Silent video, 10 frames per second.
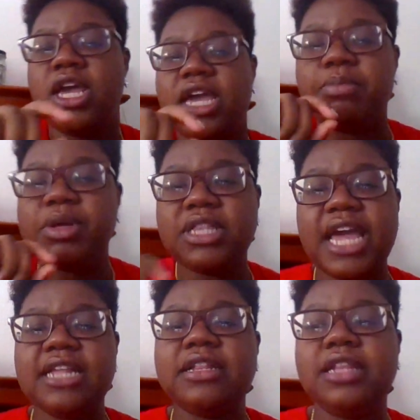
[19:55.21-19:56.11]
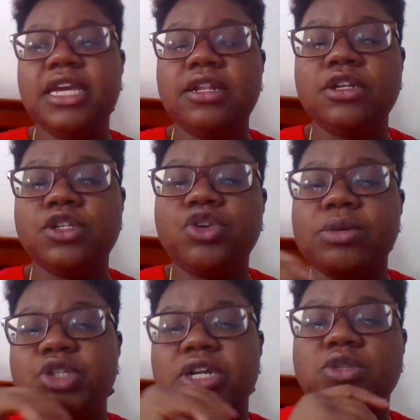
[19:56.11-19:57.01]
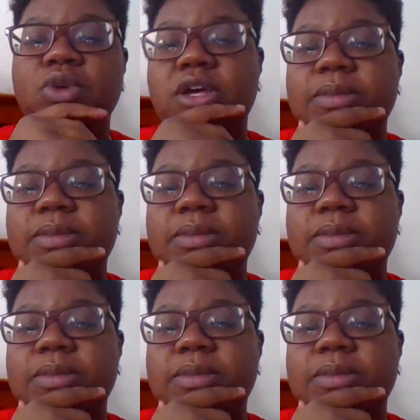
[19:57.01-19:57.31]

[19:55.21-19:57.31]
and put that in the link of the description as well,